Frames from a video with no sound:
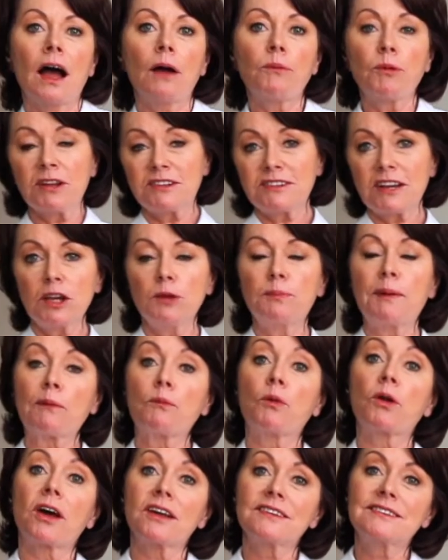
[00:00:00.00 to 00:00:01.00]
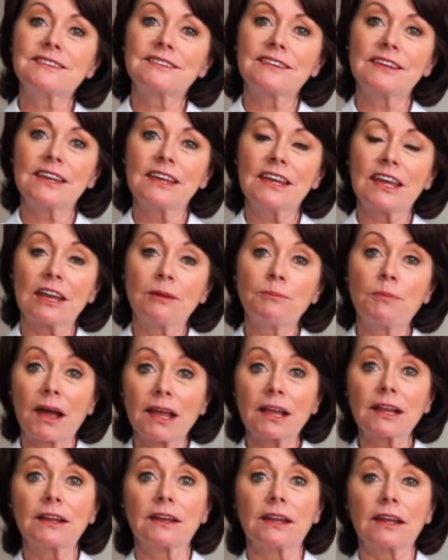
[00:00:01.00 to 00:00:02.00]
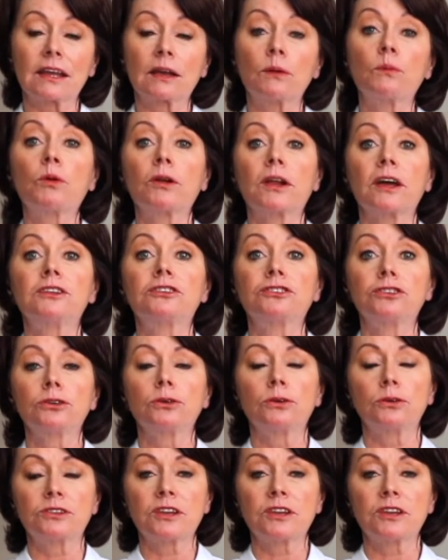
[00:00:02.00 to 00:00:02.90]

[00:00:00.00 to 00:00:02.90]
I want to tell you about what I see in my clinic and what I do